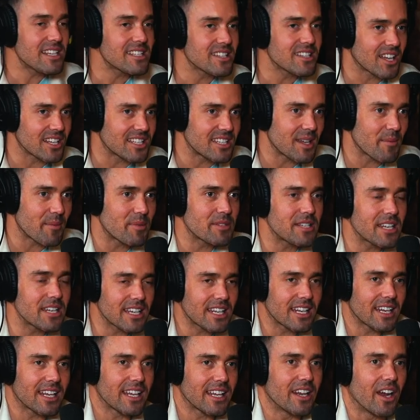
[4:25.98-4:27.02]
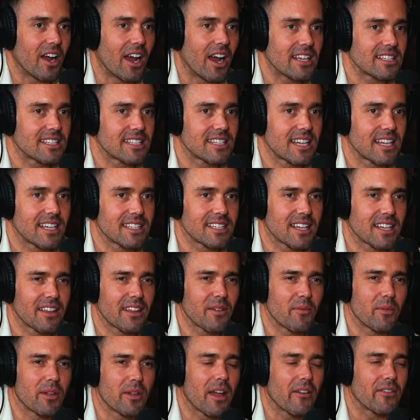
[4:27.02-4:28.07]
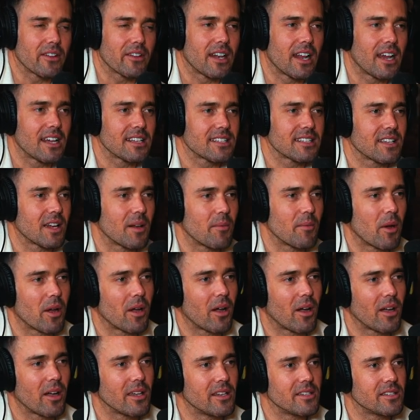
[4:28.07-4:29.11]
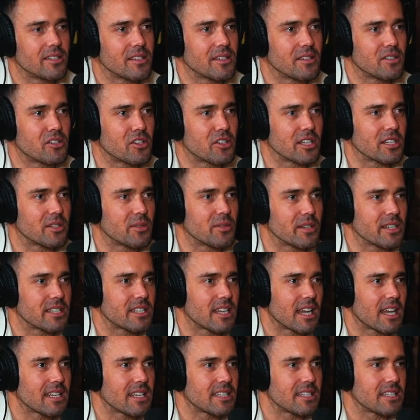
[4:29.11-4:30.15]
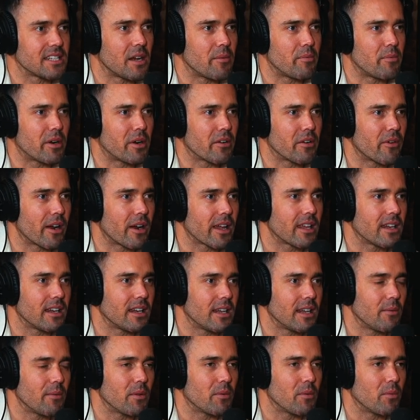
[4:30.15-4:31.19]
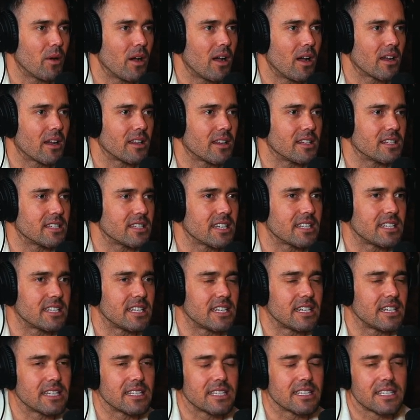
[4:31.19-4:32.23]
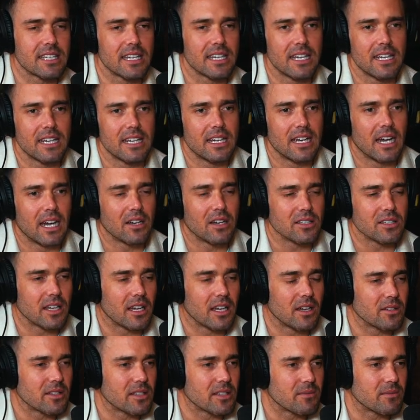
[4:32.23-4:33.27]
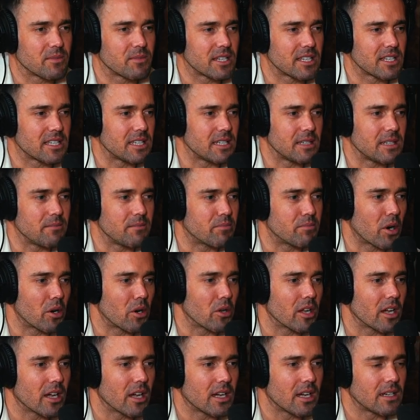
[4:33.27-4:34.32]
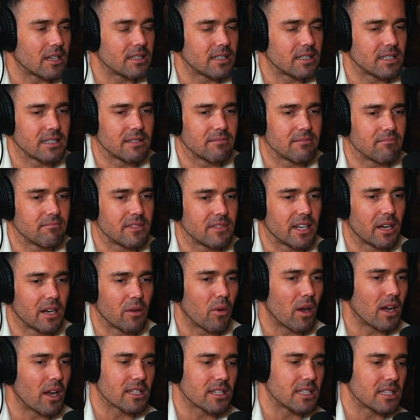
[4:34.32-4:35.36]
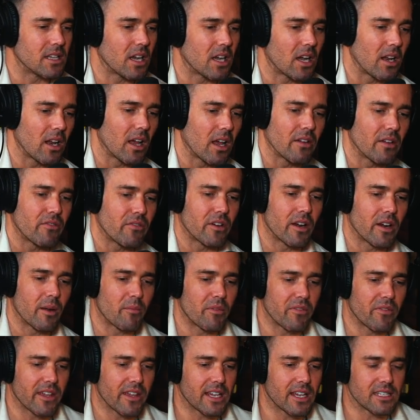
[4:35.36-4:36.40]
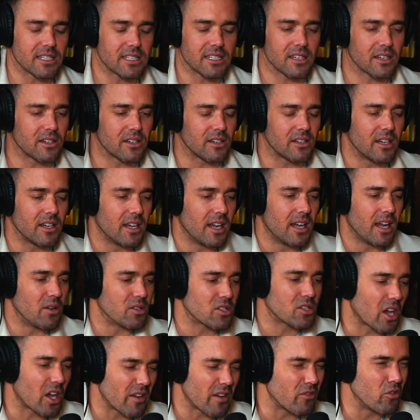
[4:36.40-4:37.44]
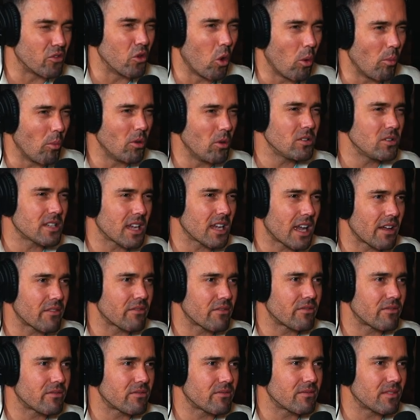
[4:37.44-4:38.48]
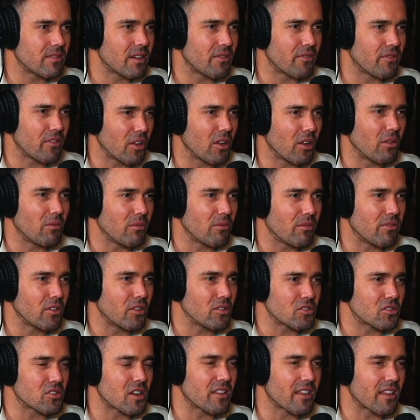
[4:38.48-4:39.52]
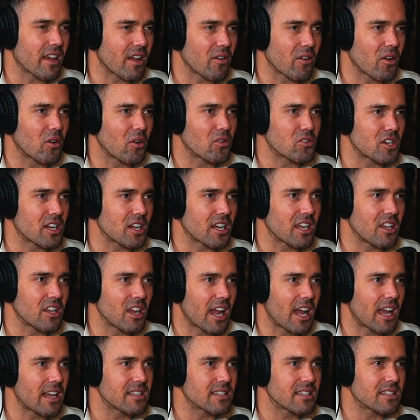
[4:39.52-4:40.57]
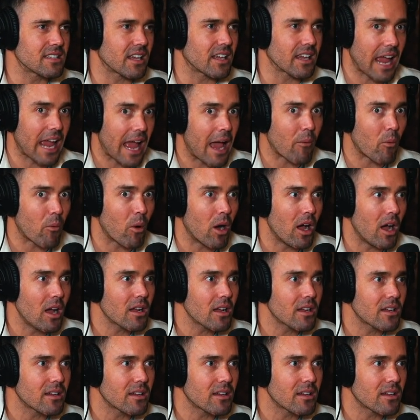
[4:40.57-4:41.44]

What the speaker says: nice. Yeah, particularly, you know, as I think we covered last time, I used to drink to excess, you know, pretty regularly with work in the city as I was a city broker and, you know, worked in nightlife for a number of years. So it was kind of normal to have a full strength alcohol drink in your hands, like at work,